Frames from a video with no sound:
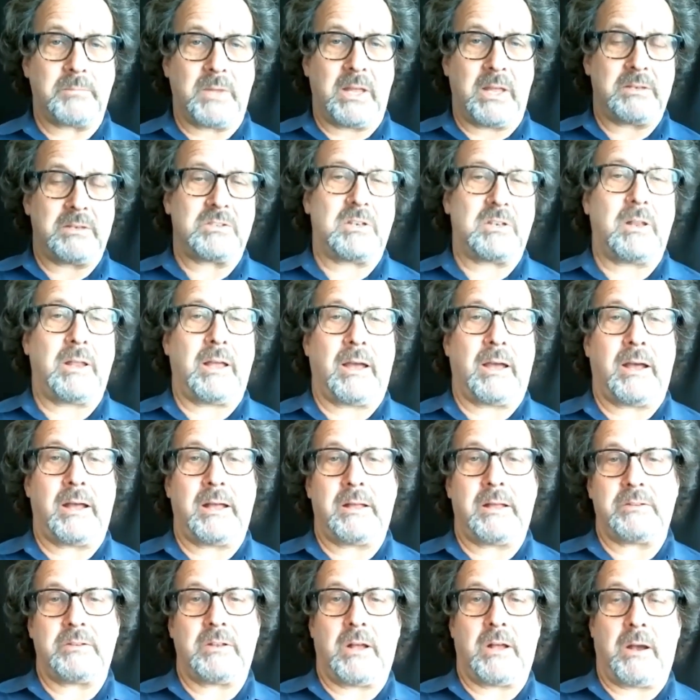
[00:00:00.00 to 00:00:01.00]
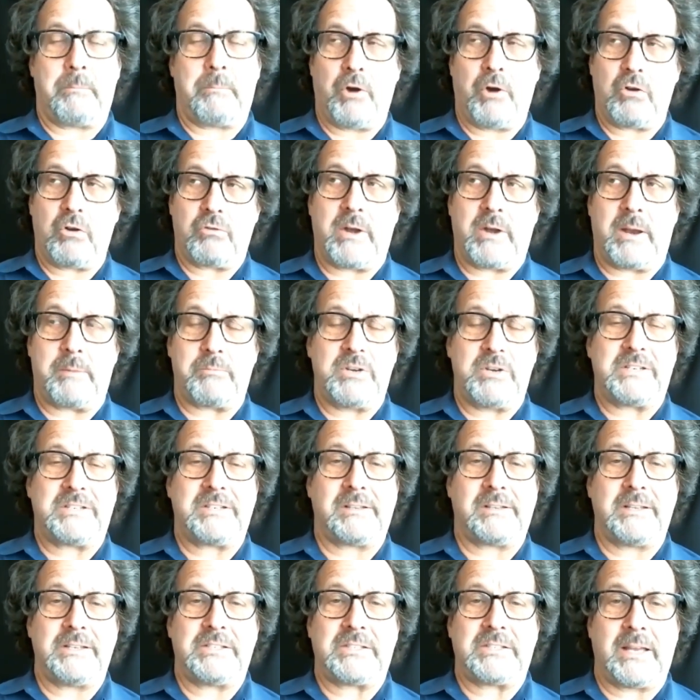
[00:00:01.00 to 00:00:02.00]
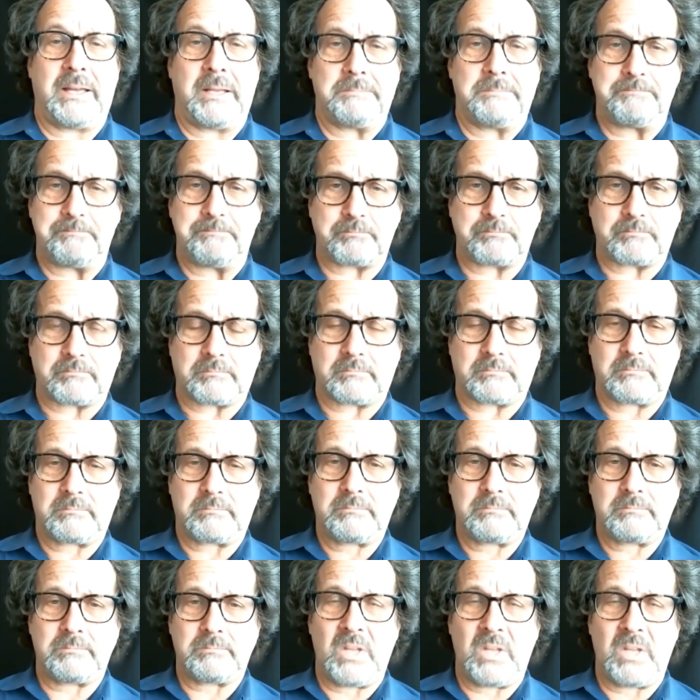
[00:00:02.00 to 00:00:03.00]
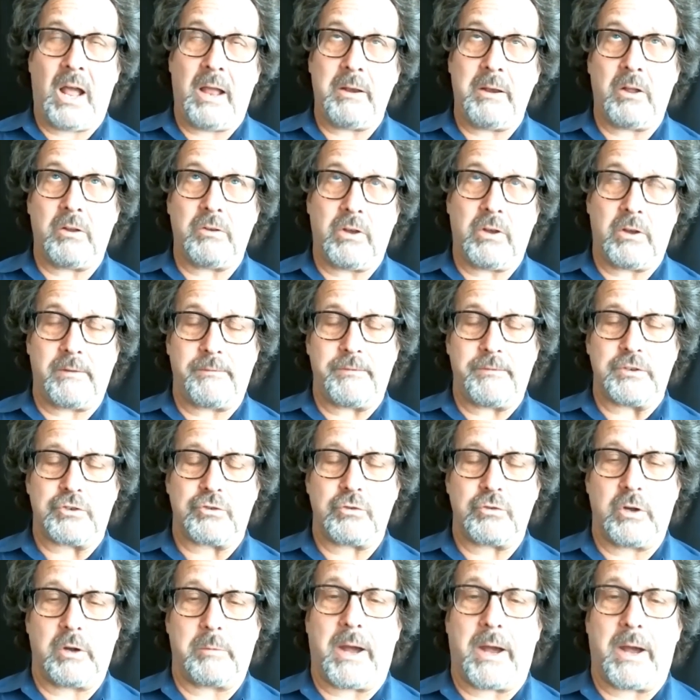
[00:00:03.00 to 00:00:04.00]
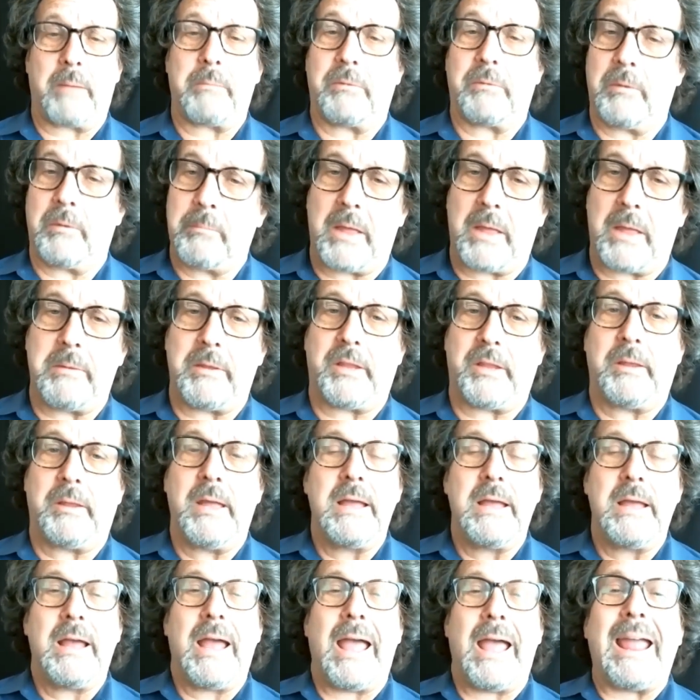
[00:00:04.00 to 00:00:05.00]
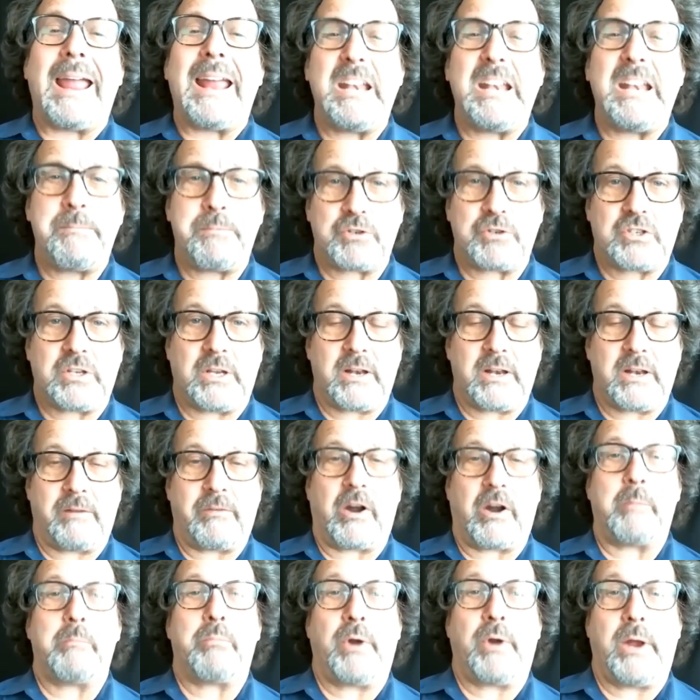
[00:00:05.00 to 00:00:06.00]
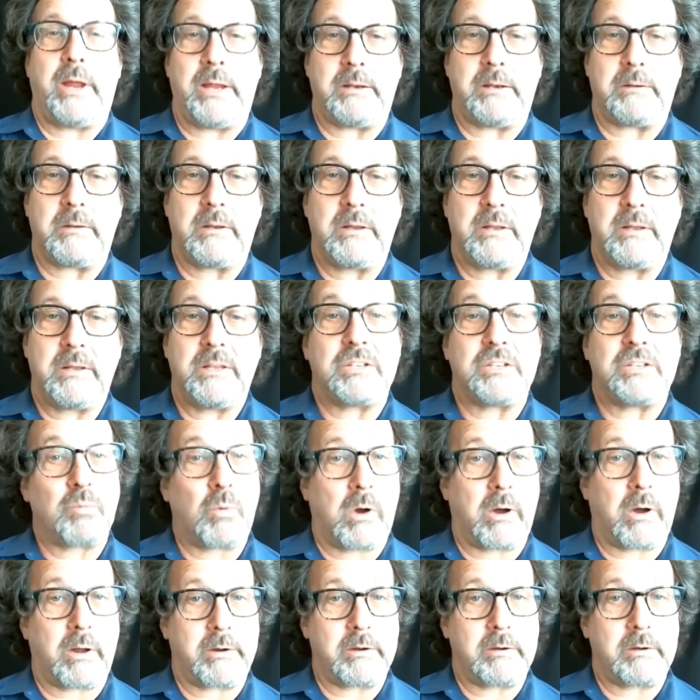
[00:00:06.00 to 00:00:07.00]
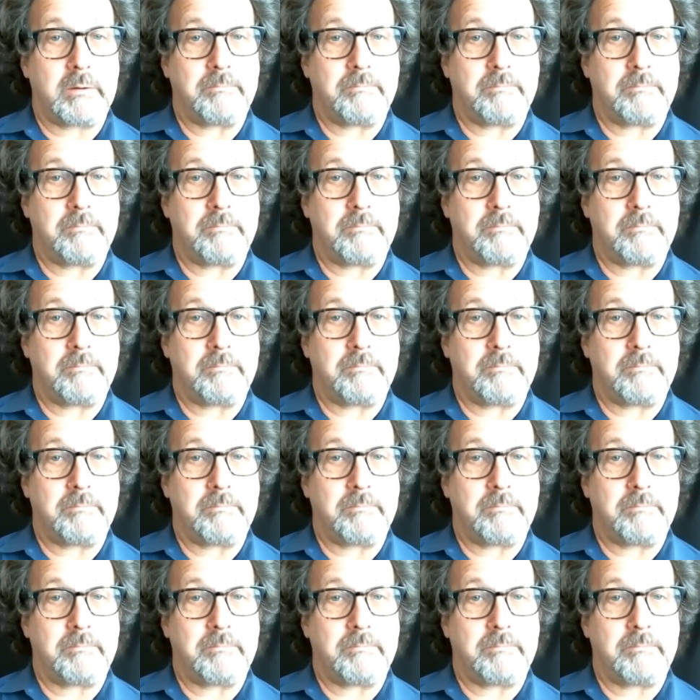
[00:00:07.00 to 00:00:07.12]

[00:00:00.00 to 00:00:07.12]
And uh, a program recently said I don't know if it's true or not, but maybe 80% of our brain is water.